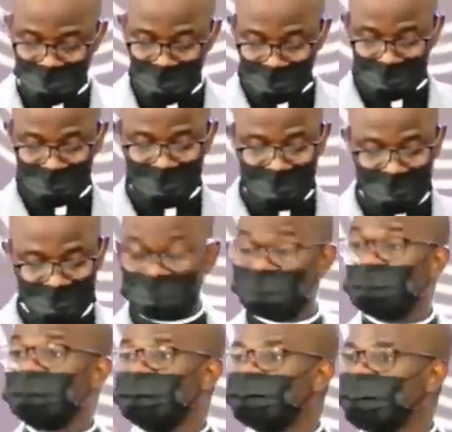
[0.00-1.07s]
look like
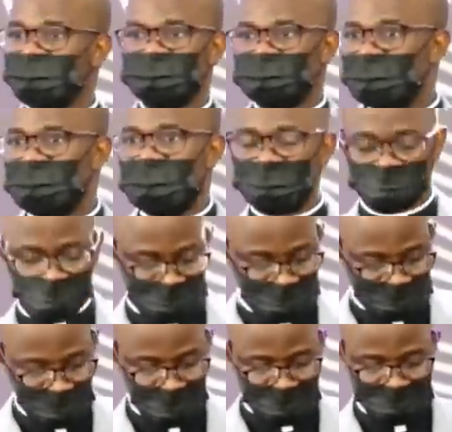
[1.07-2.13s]
doing the laundry,
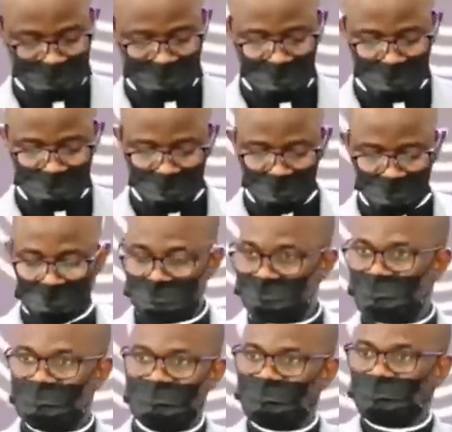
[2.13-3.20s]
for example,
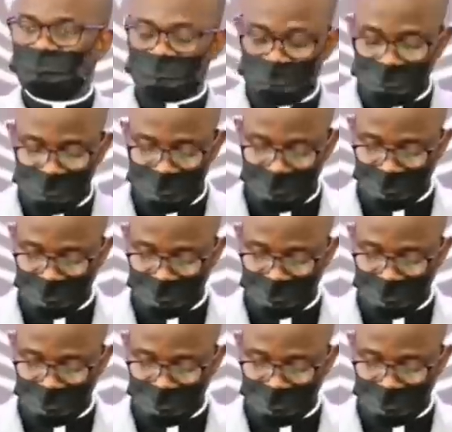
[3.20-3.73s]
ironing her